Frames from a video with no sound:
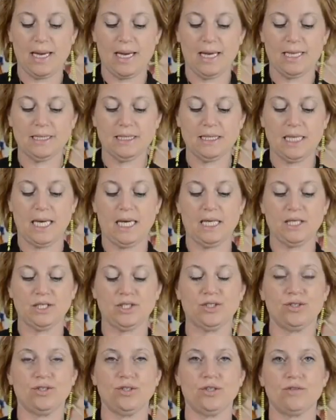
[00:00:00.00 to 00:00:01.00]

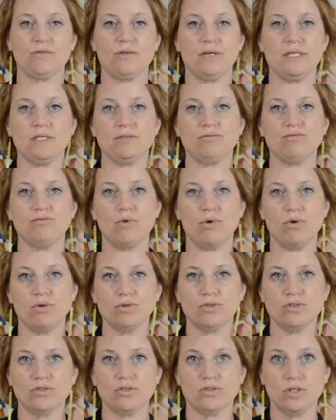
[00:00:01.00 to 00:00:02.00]
attach the threaded
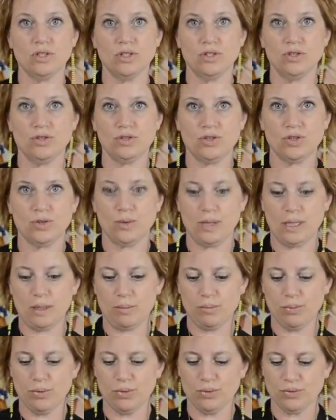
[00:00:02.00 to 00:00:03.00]
rods to
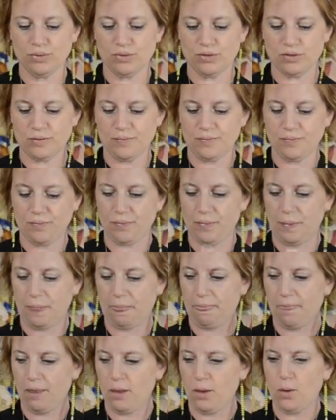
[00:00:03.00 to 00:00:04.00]
our boards?
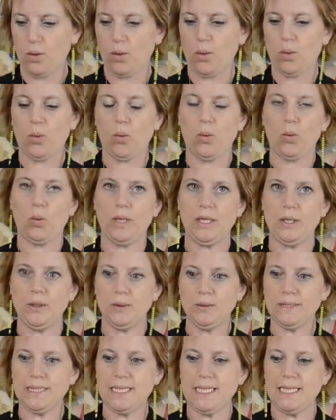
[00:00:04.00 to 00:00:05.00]
We
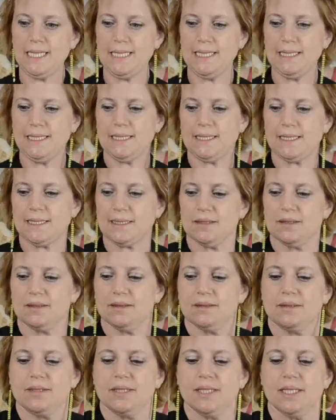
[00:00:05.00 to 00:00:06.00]
use these,
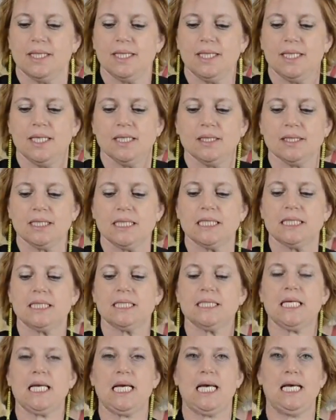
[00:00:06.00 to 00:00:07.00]

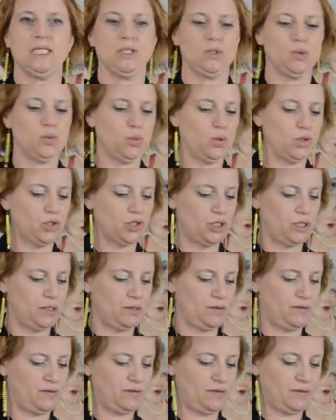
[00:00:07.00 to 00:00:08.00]
nuts and
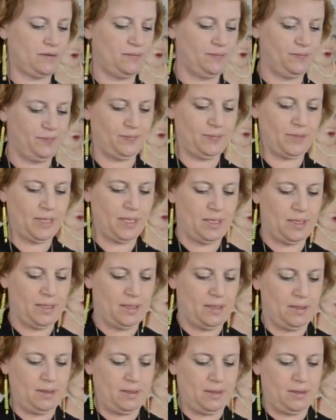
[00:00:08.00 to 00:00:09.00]
washers.
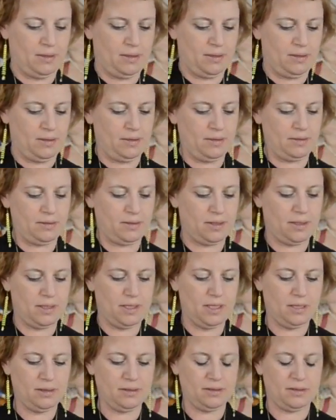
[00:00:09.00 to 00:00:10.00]
So the
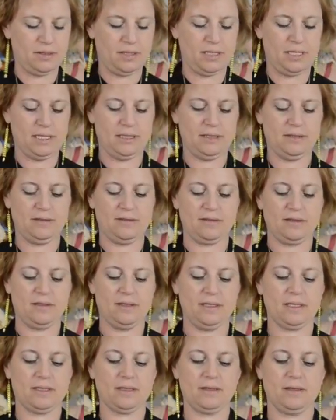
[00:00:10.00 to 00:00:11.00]
nuts are these
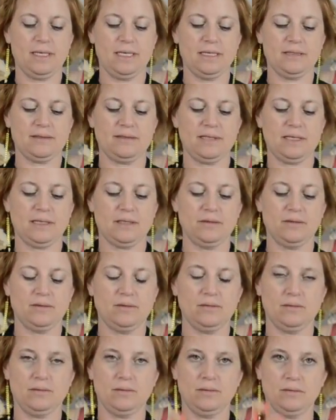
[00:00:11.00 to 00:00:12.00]
little
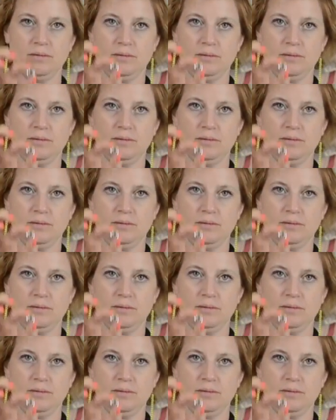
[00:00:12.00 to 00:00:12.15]
hexagonal